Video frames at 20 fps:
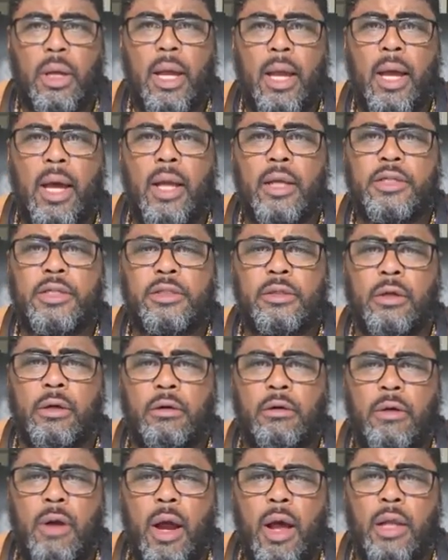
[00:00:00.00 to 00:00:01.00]
Aleister
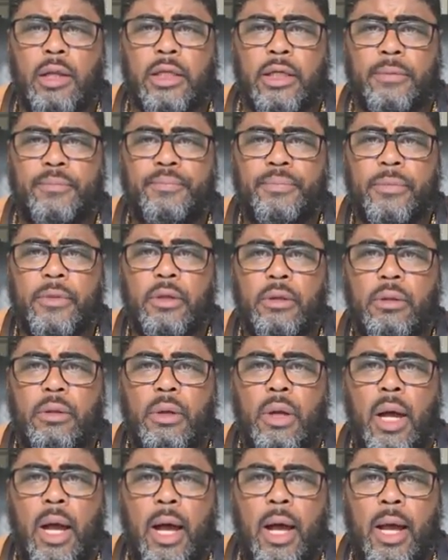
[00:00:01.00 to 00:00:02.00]
Crowley,
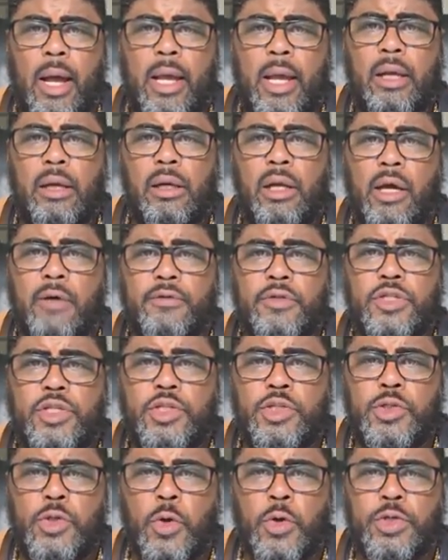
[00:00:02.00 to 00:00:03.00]
high-level
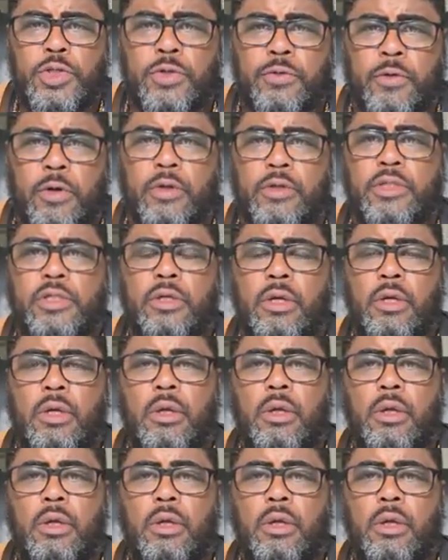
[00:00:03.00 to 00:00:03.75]
sorcerers